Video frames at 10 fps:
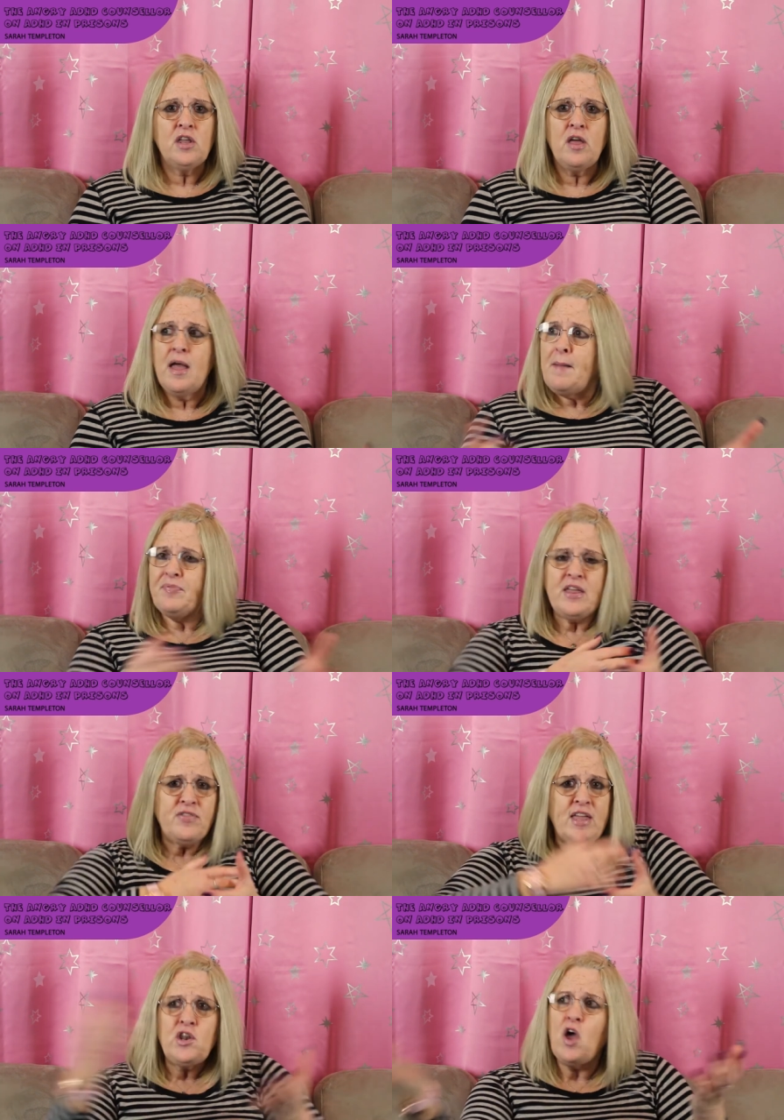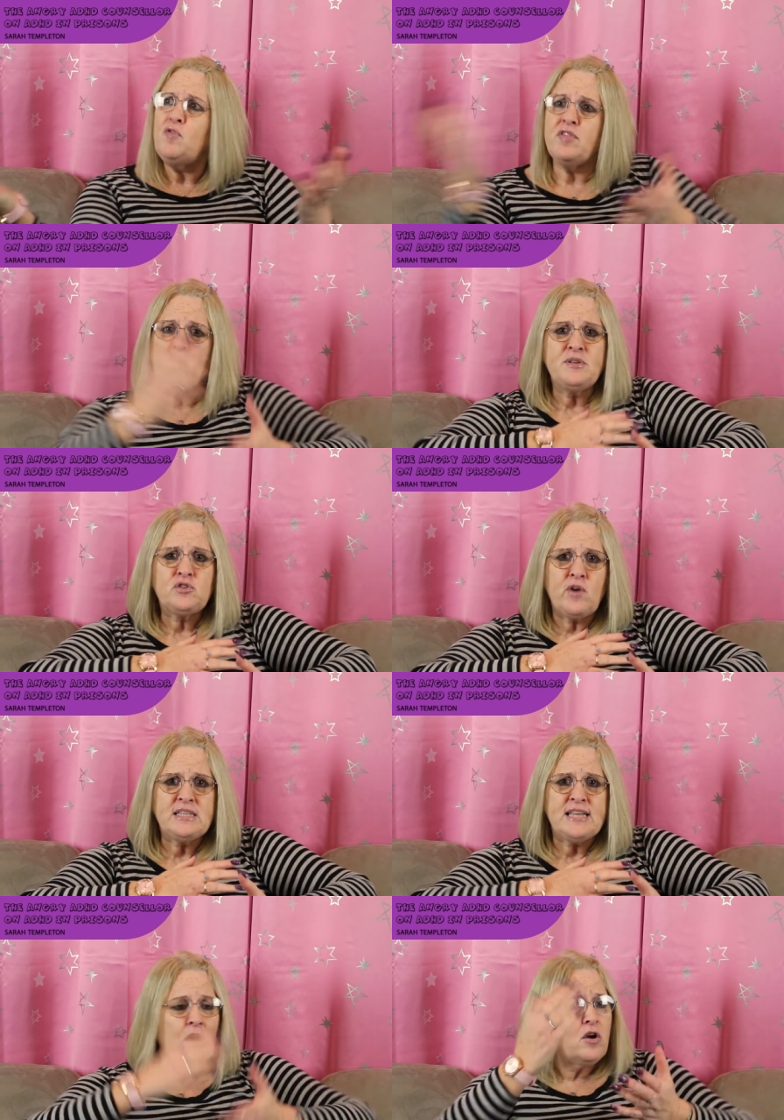You know, they they know that they'll be
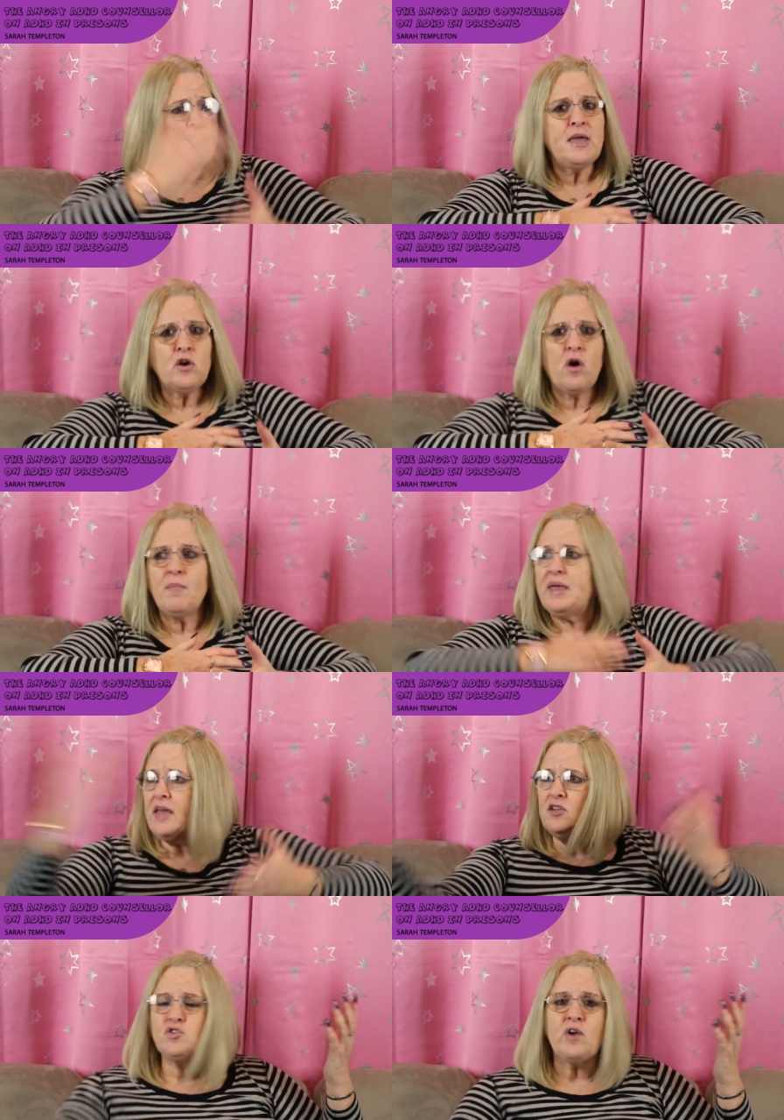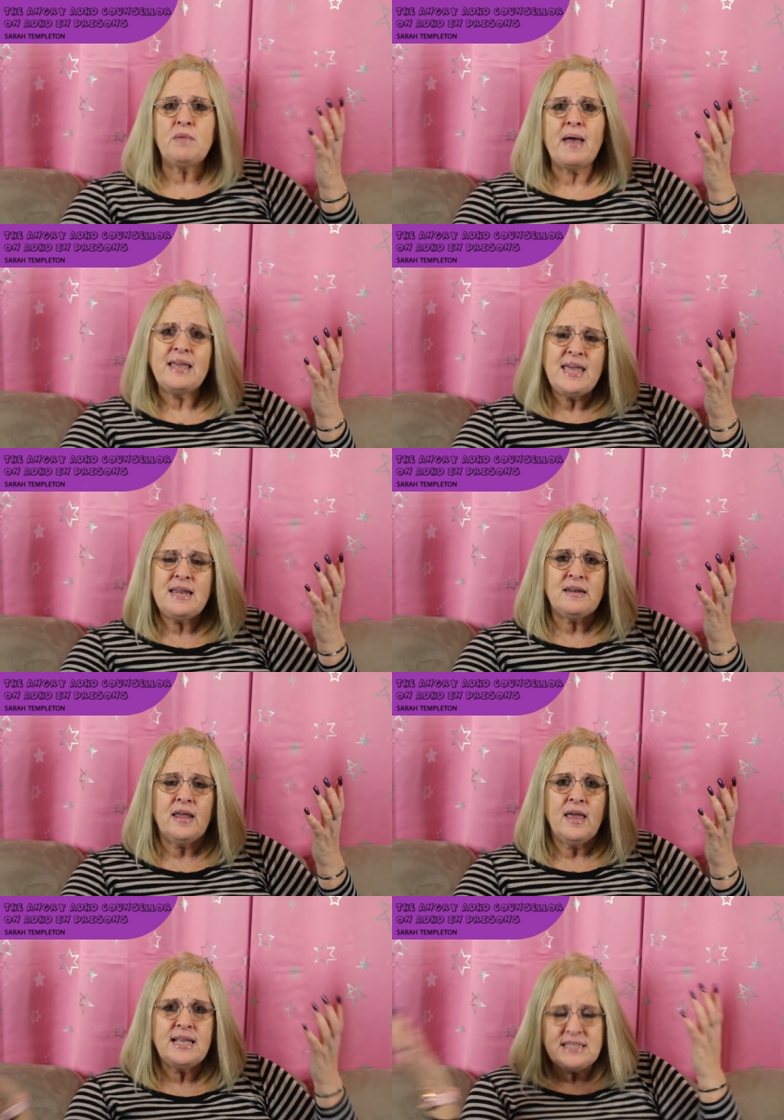straight out, committing crime again, and straight back
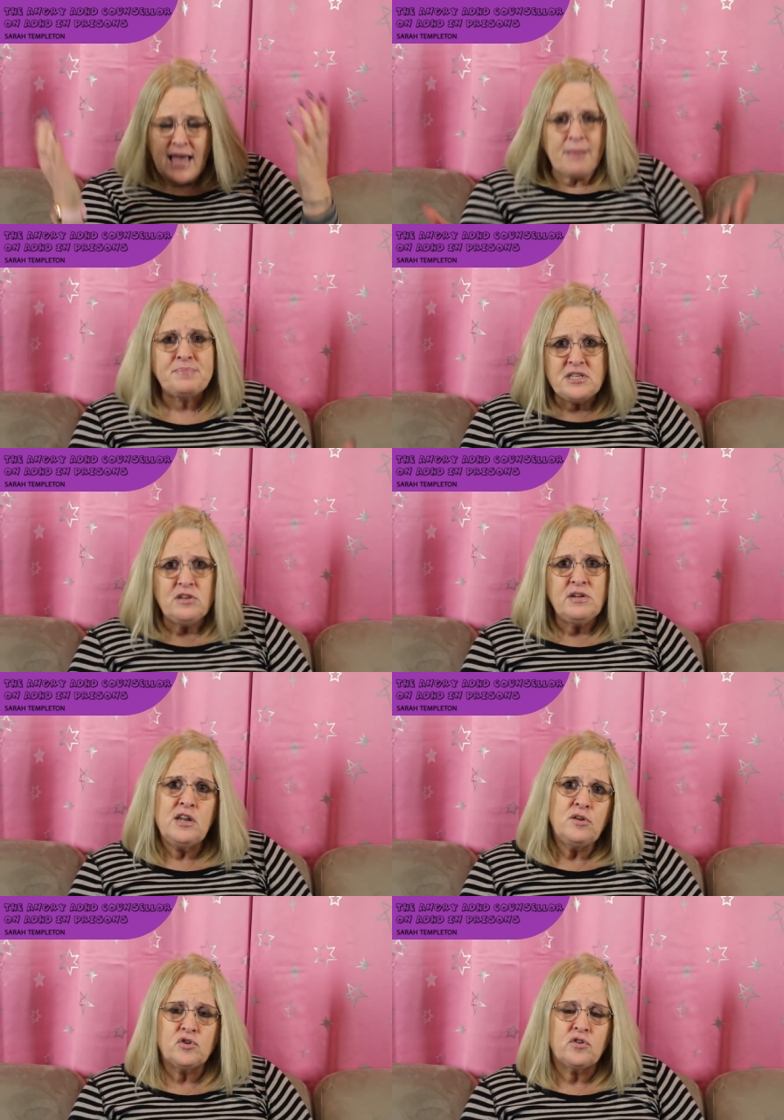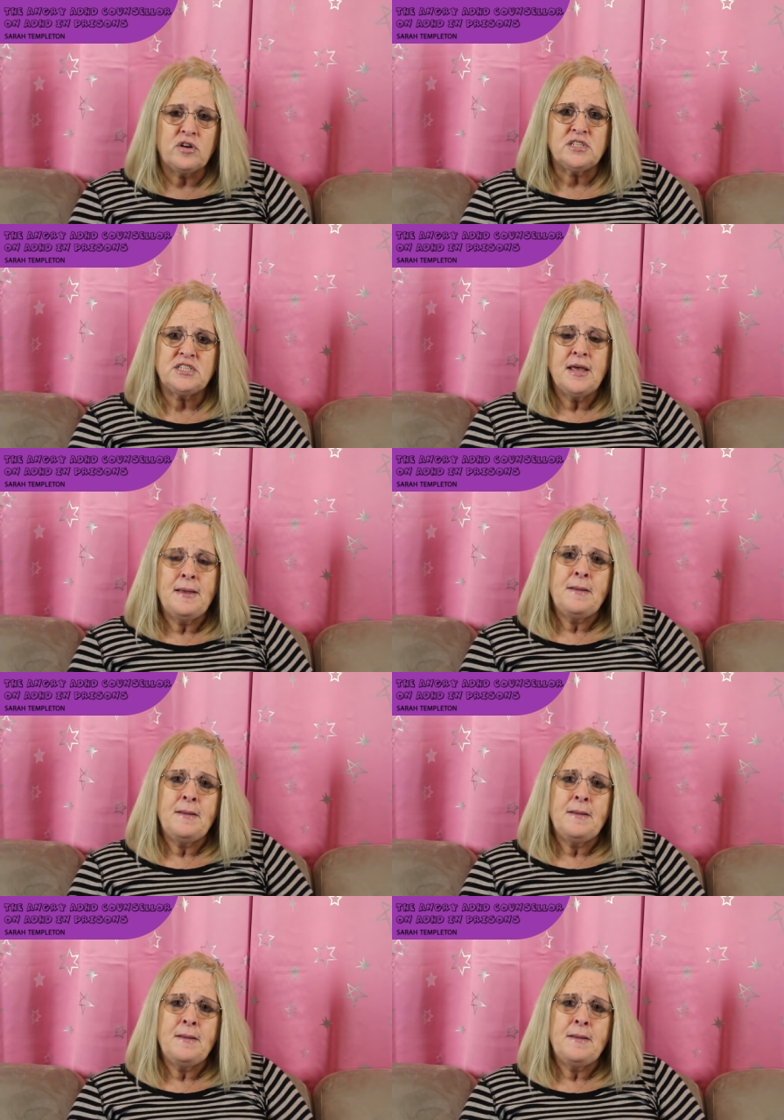in. It's absolutely ludicrous.